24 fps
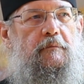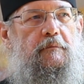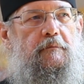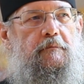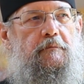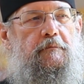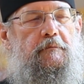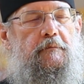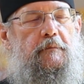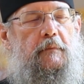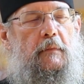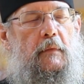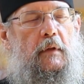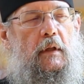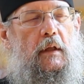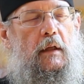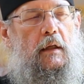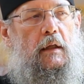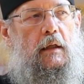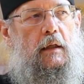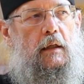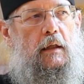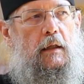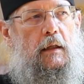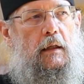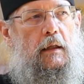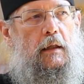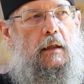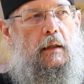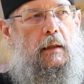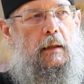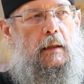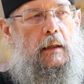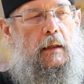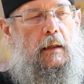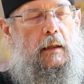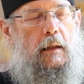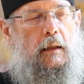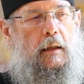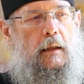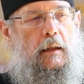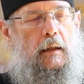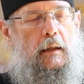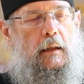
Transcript: (no one is talking)